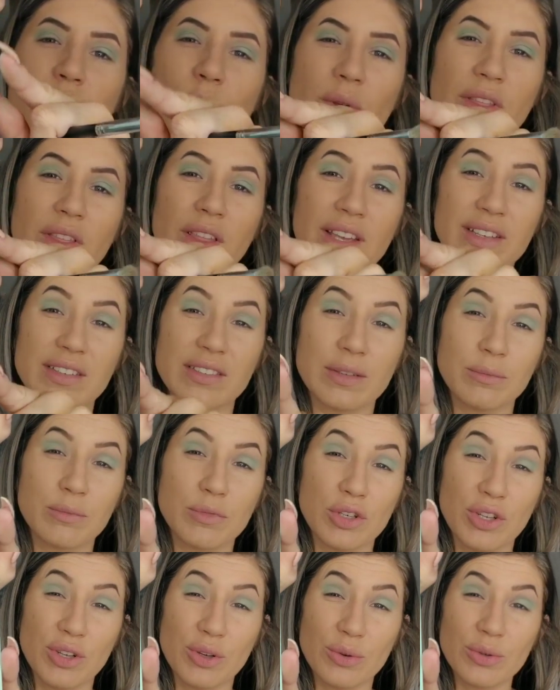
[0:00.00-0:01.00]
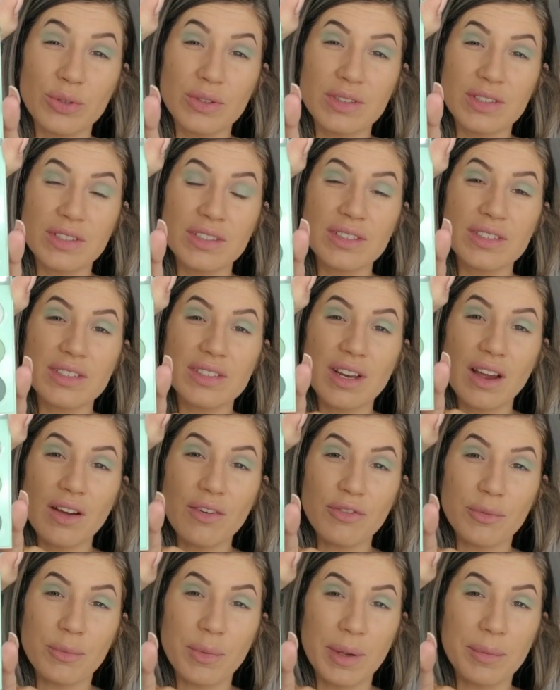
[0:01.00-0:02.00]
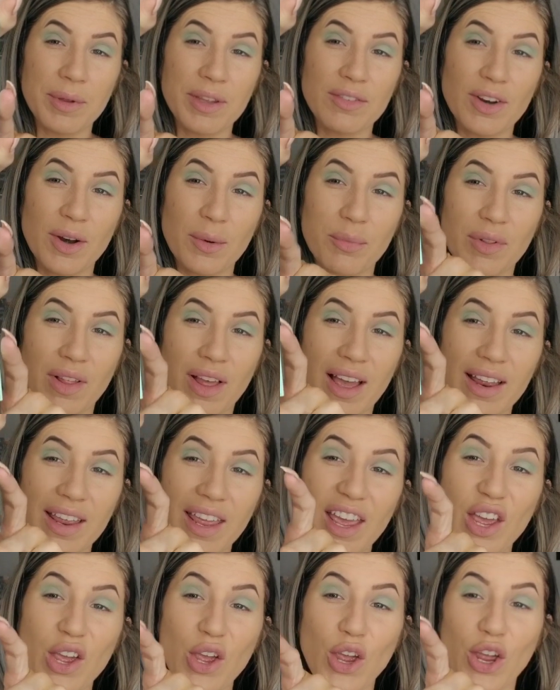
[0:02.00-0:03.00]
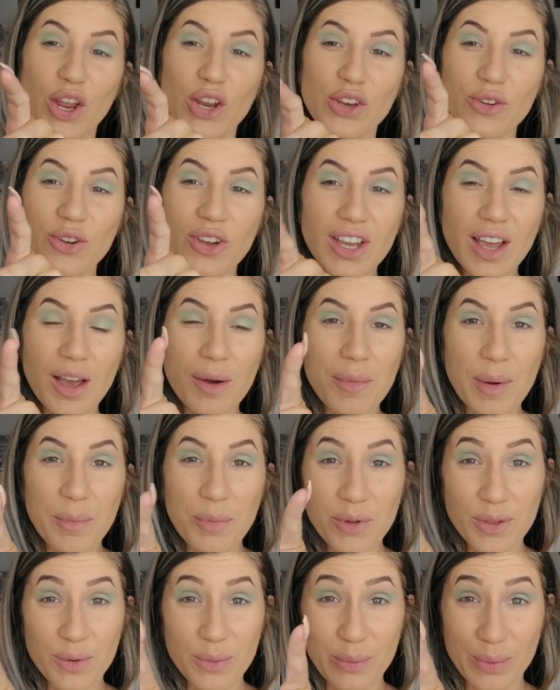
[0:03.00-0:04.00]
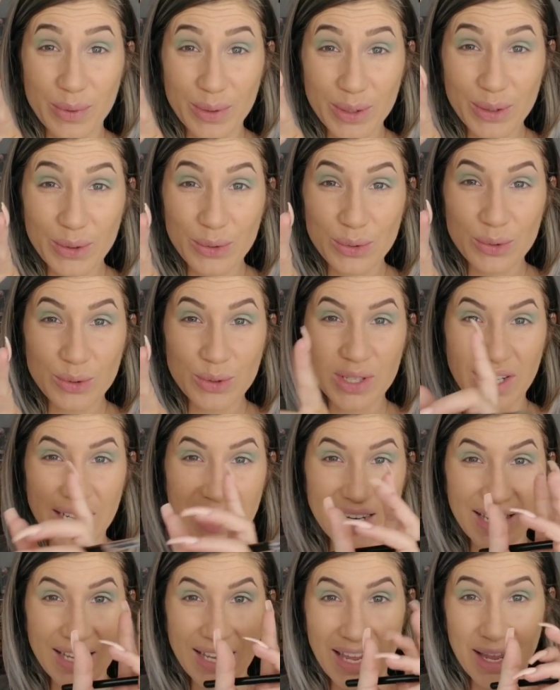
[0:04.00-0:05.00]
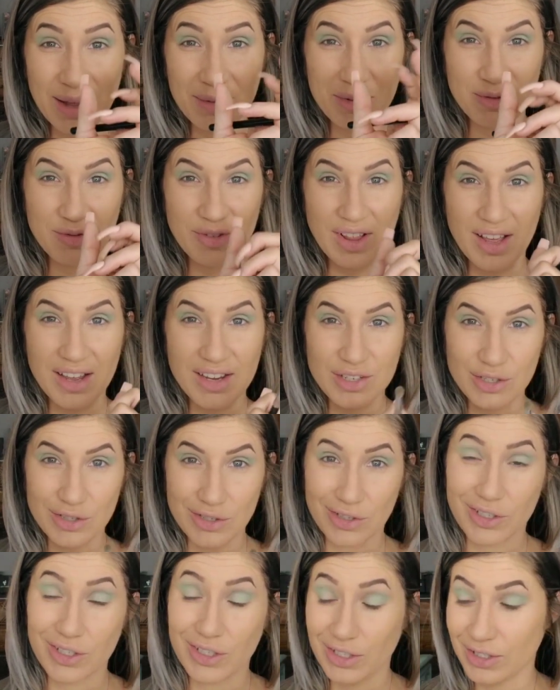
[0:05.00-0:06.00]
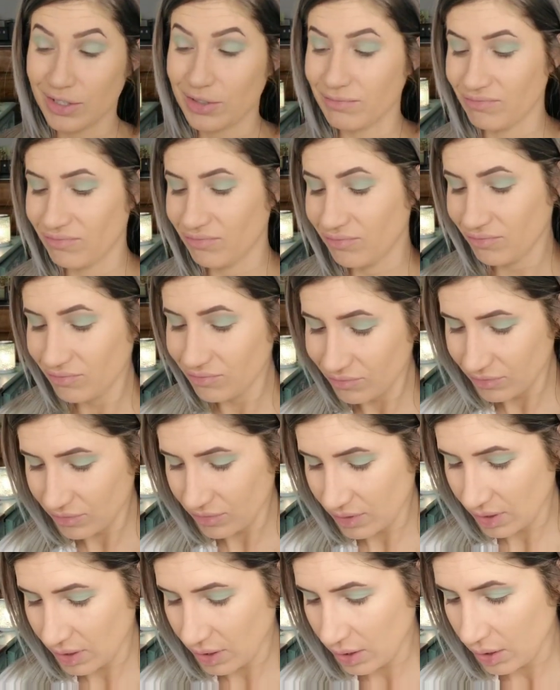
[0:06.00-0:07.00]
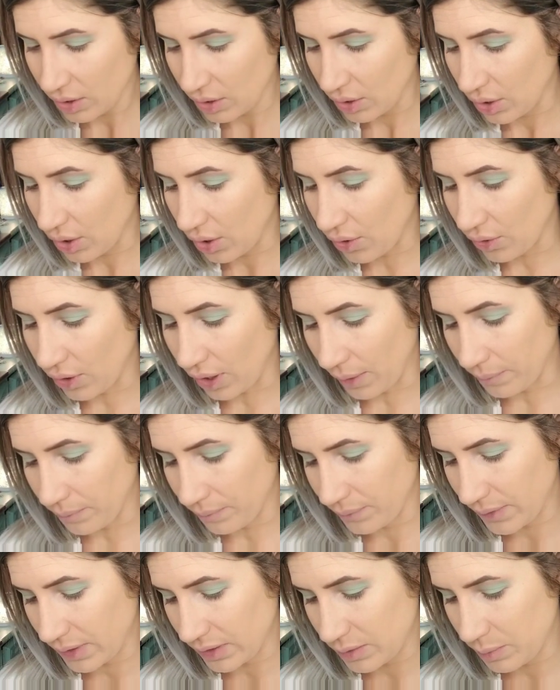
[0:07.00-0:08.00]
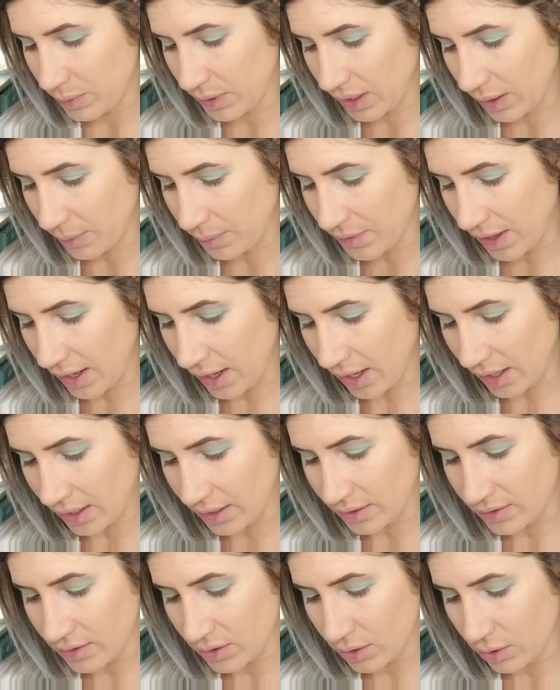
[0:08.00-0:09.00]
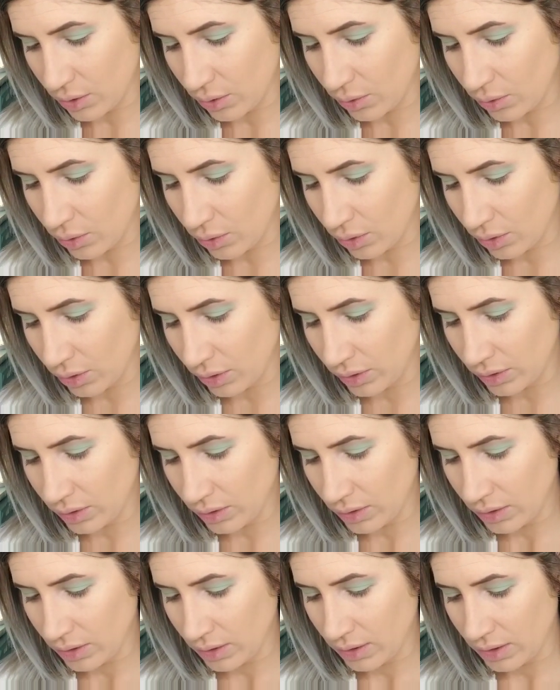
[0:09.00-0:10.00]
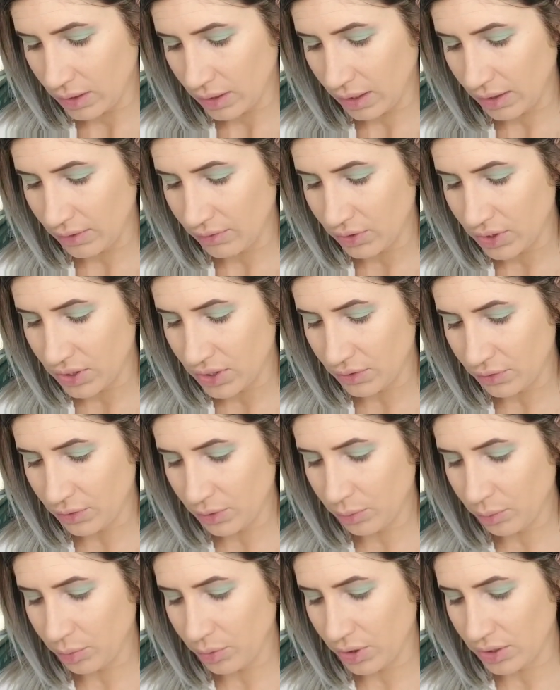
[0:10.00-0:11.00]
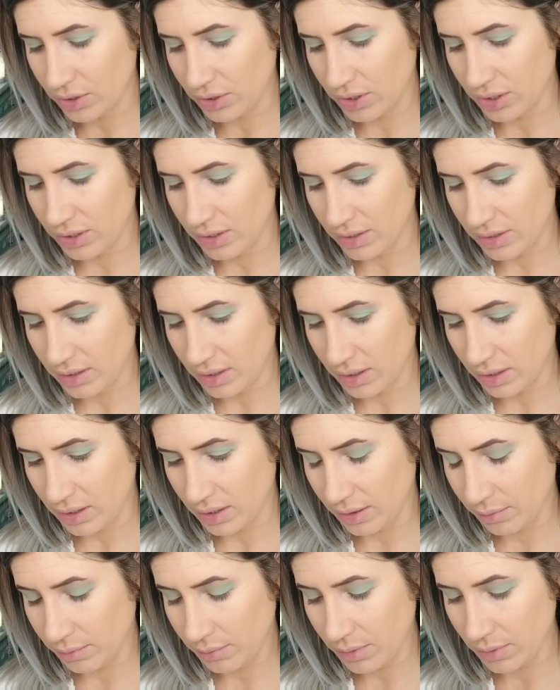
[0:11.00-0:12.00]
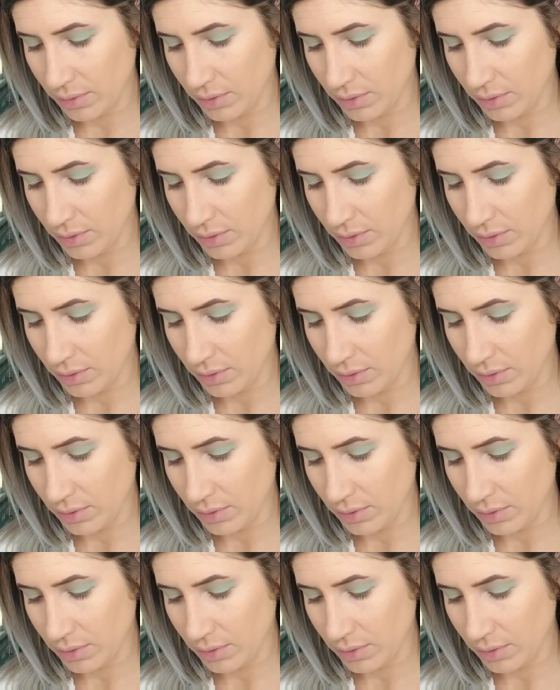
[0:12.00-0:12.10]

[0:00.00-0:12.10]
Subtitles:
with like some nudes and stuff, and maybe even a black, and you could come up with a really cool like camouflage look. Okay, let's pick up that ice cold. I have a different brush this time.